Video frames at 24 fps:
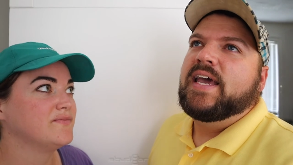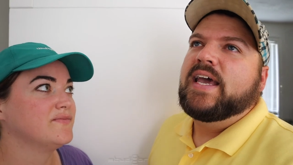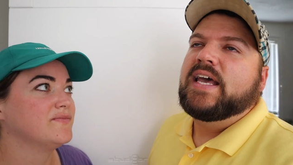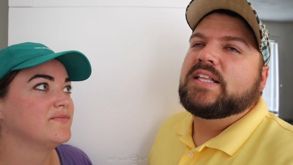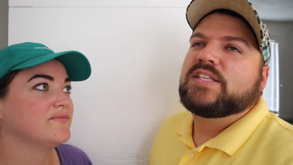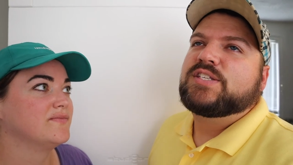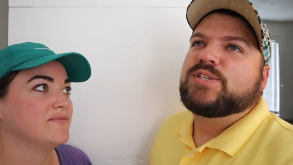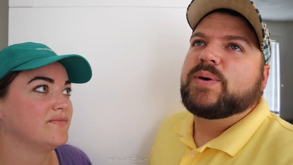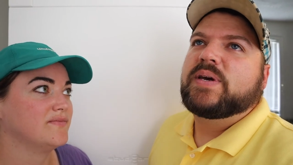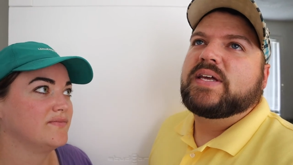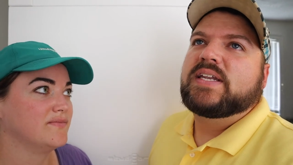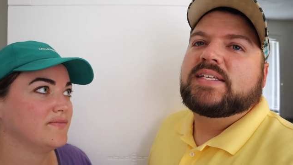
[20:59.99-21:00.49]

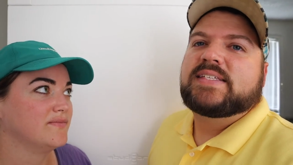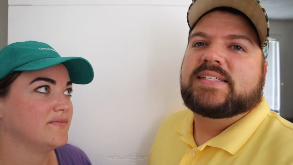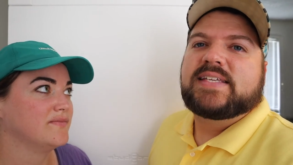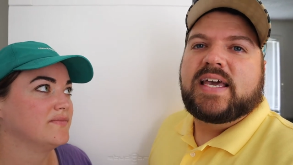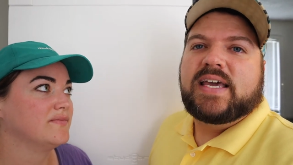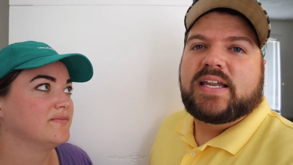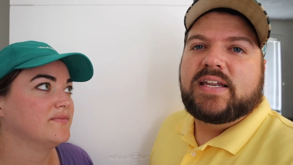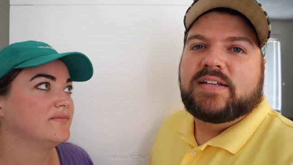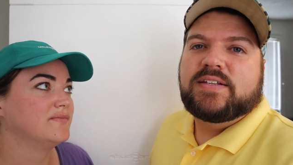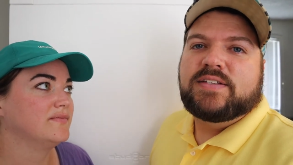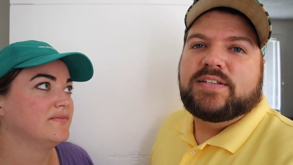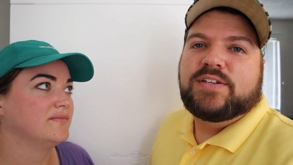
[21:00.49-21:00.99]
Speaker 1: And so I
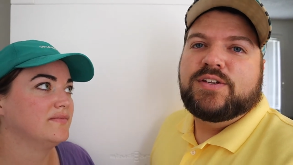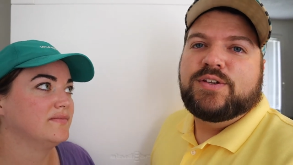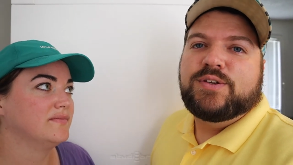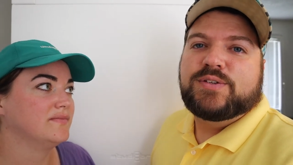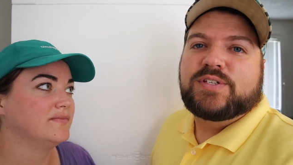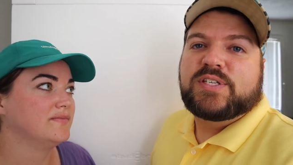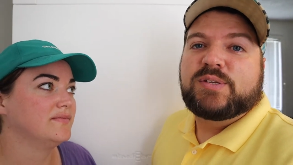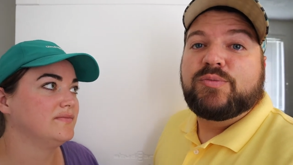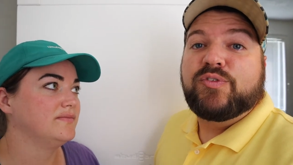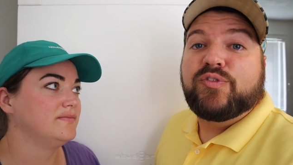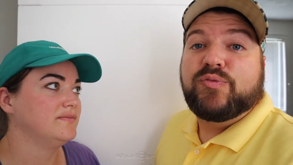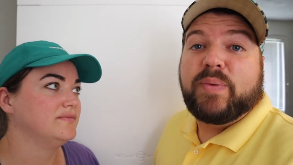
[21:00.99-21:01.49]
decided to do
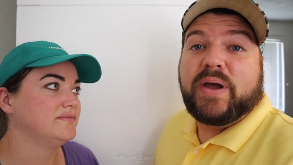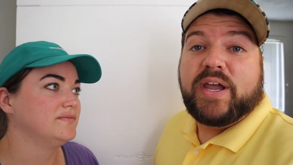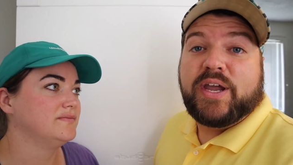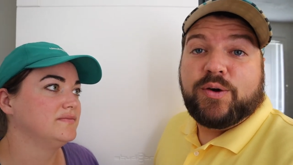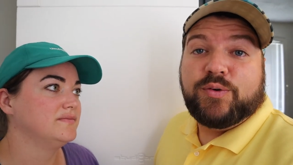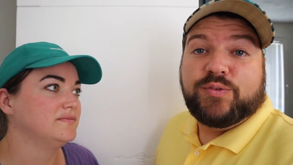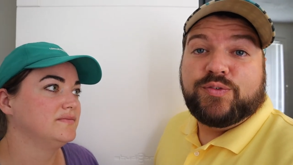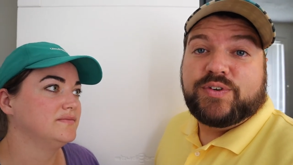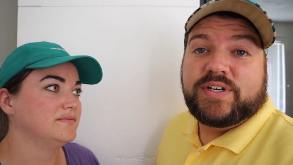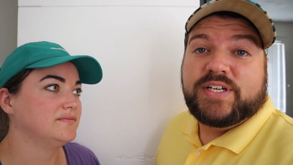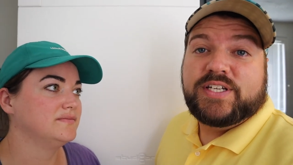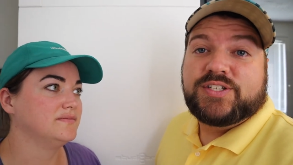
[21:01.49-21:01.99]
some of my
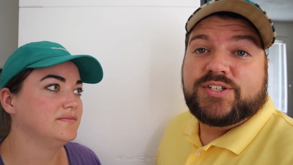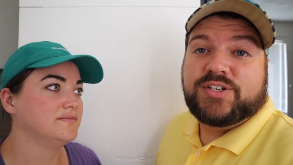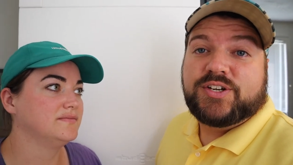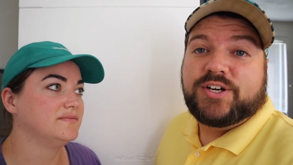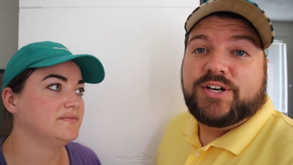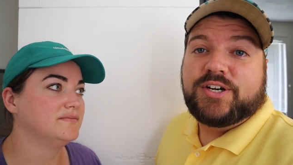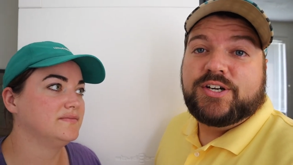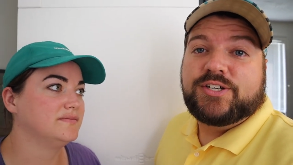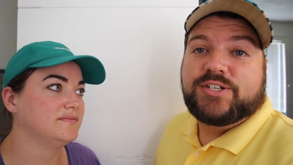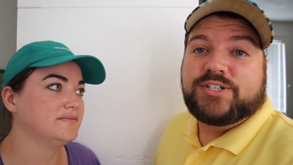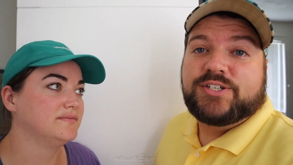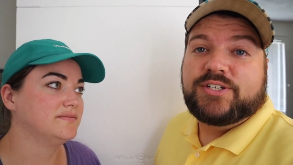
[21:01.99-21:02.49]
own
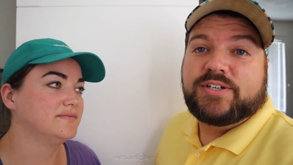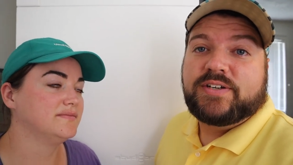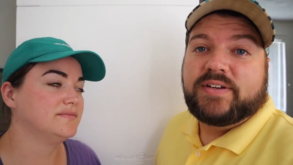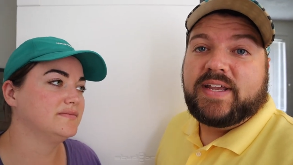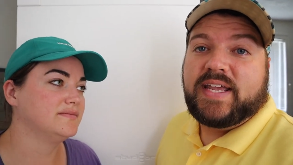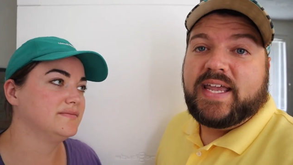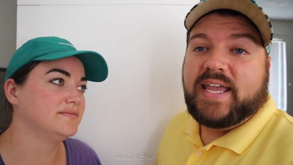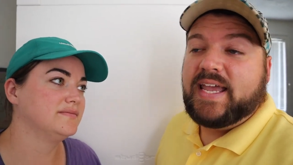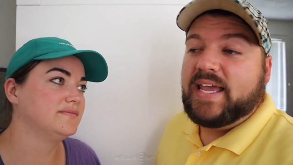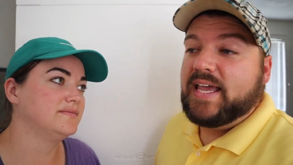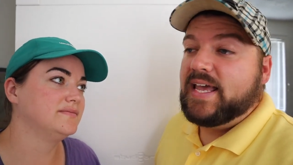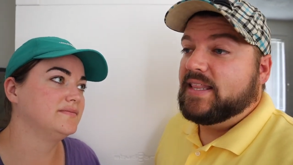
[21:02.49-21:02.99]
research,
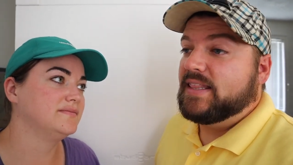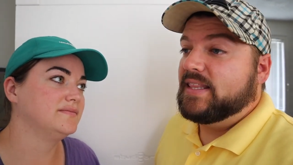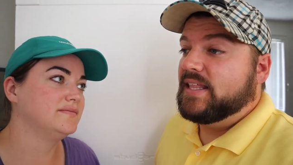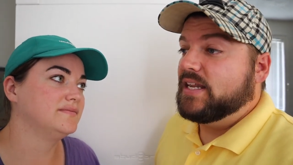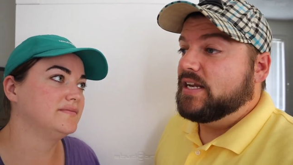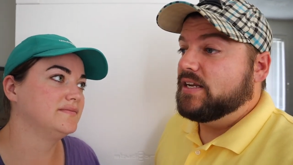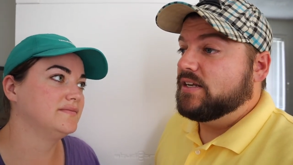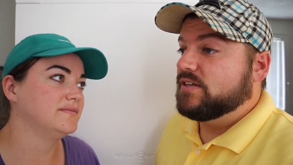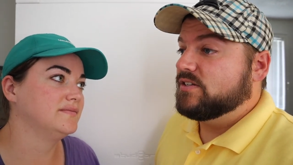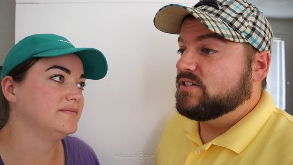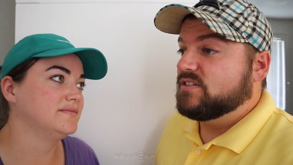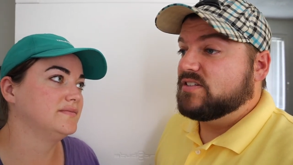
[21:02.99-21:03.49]
and
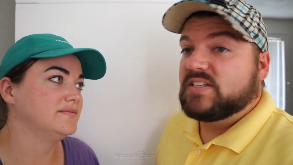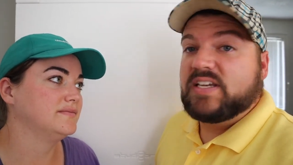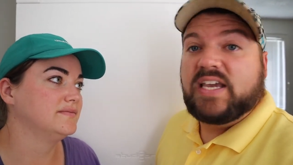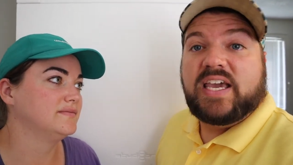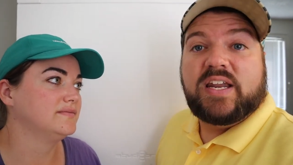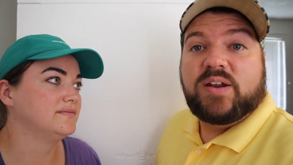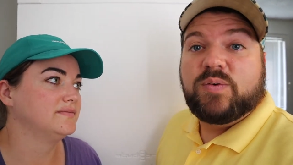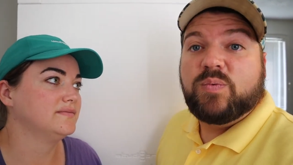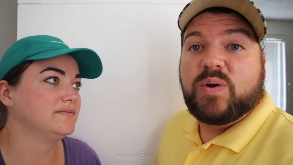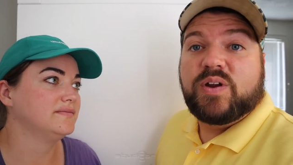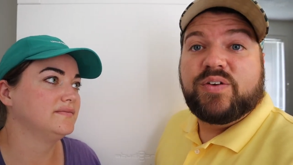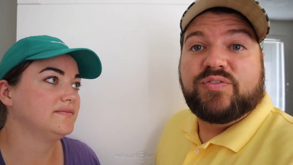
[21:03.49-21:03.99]
then it just
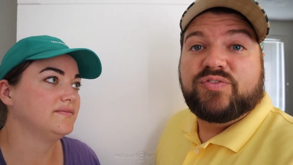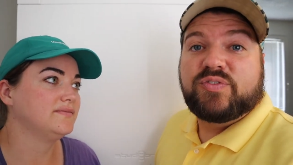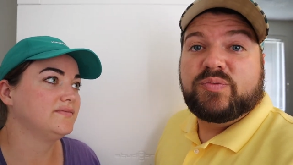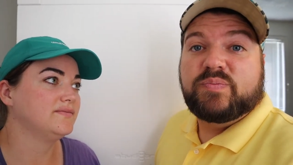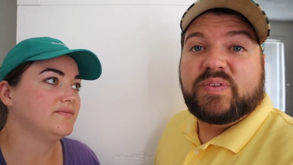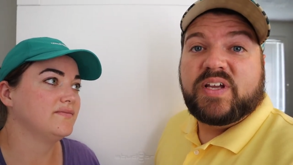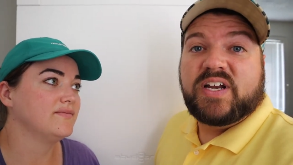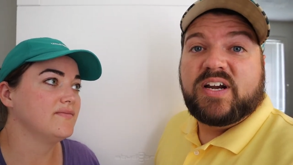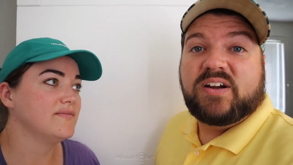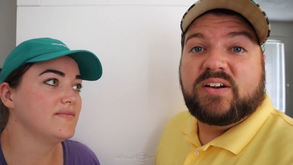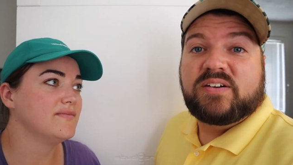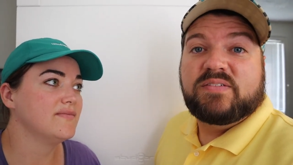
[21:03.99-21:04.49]
kind of went from
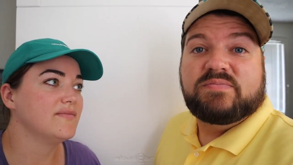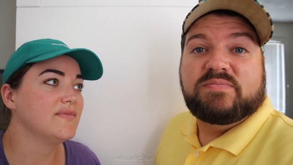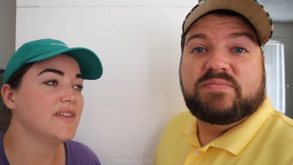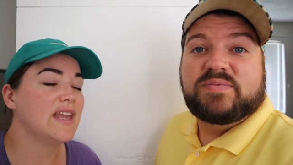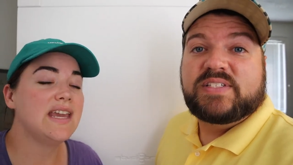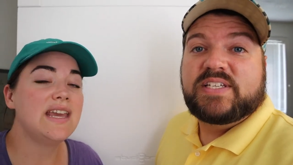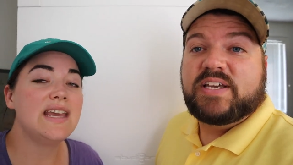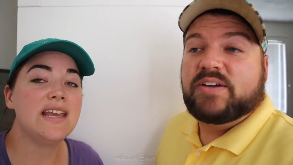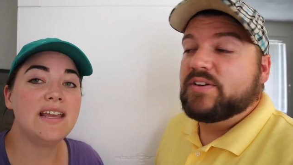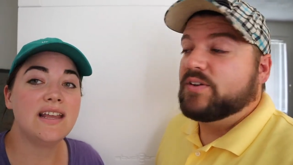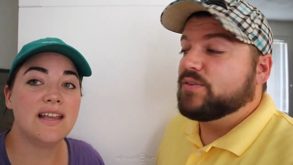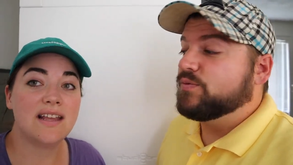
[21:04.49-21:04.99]
there. It
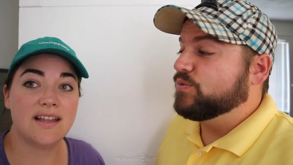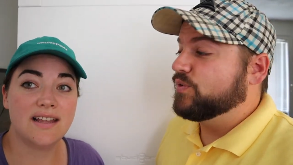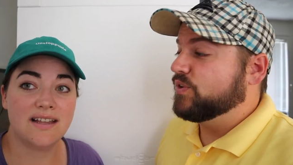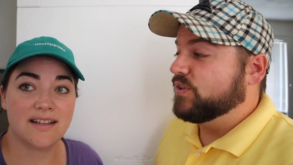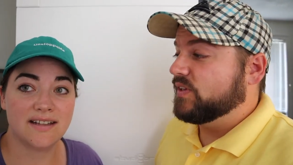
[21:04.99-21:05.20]
sounded